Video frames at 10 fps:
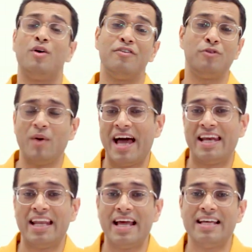if you
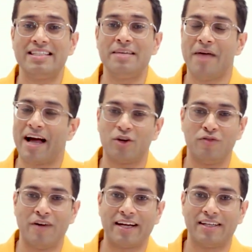analyze the macro
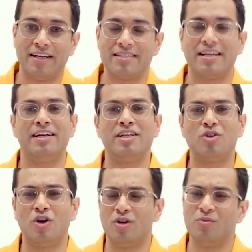factors, it is
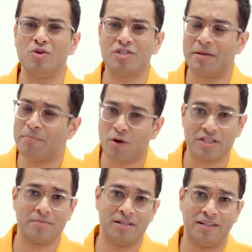almost
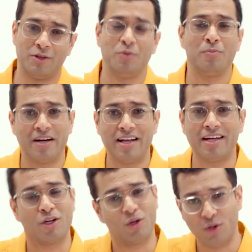impossible to
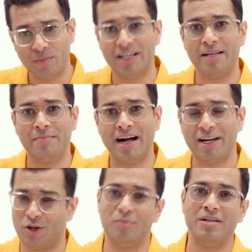predict global demand,
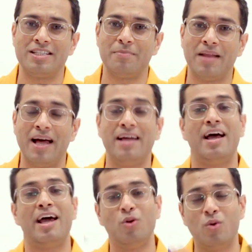global supply,
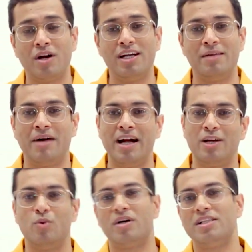and local demand,
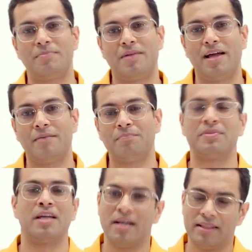local supply.
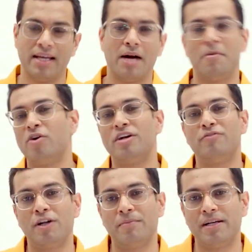Think about it for
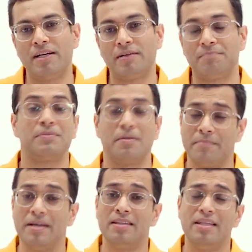a minute.
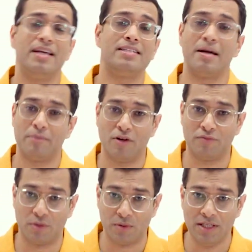Pick the example of
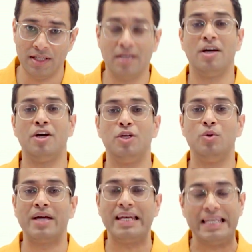gold. You
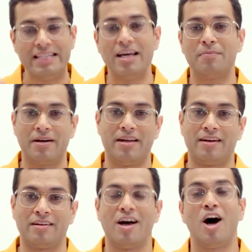can neither predict
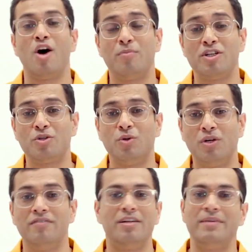how much
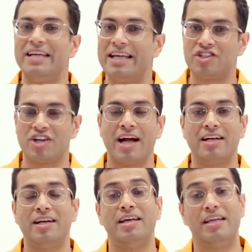gold will be
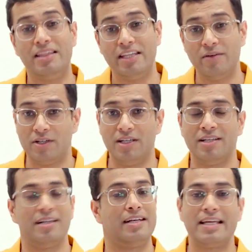extracted in the world
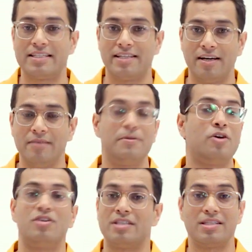next year
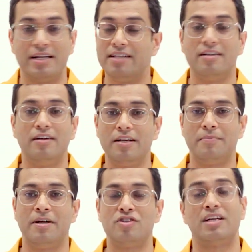because this in turn
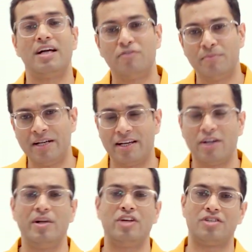depends on government
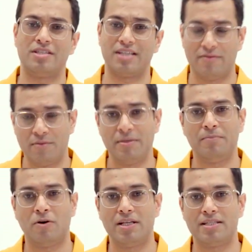regulations, government
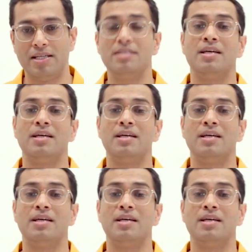policies.